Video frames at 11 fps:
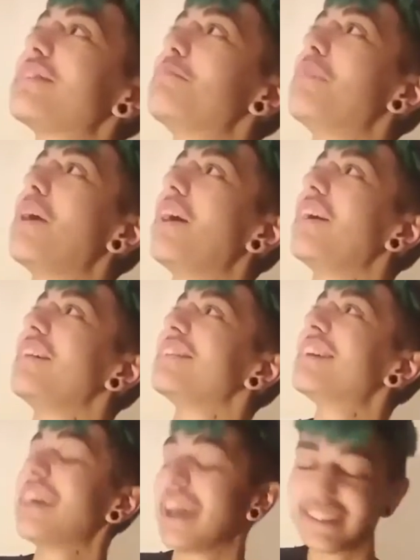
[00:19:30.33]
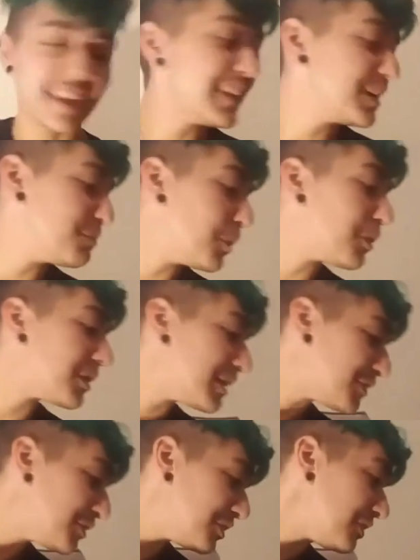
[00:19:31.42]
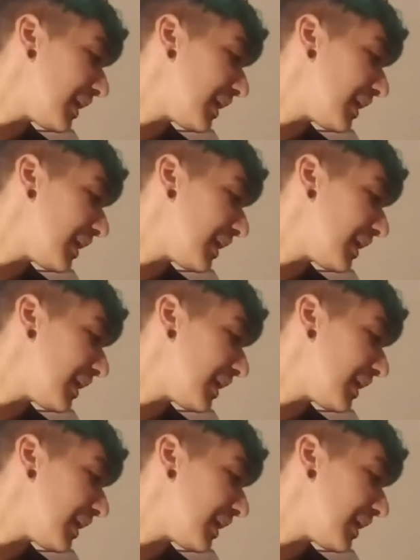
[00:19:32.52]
the mall and getting more if you do